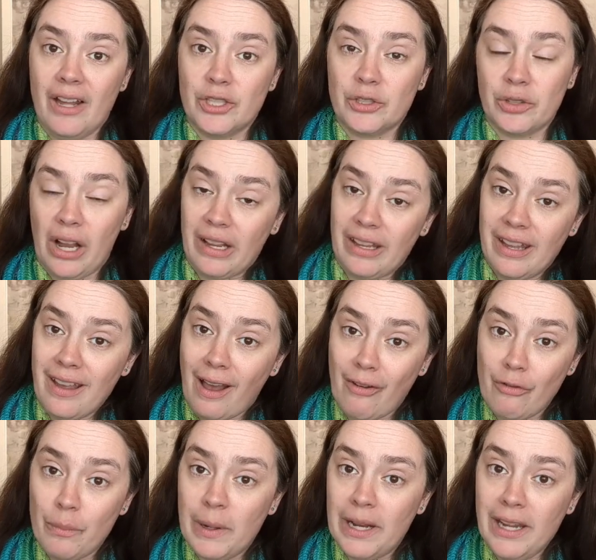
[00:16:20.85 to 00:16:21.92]
tracking
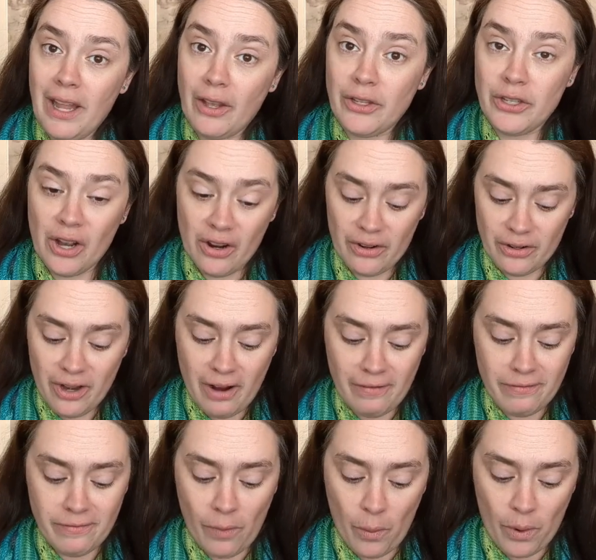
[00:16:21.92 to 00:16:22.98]
of my yarn
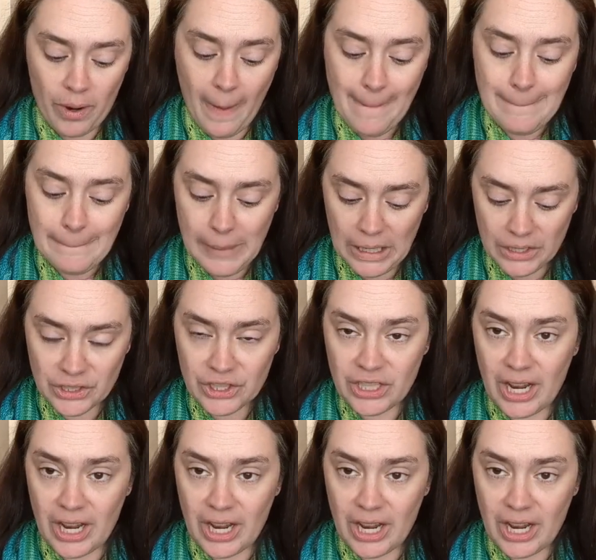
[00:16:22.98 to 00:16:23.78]
for March.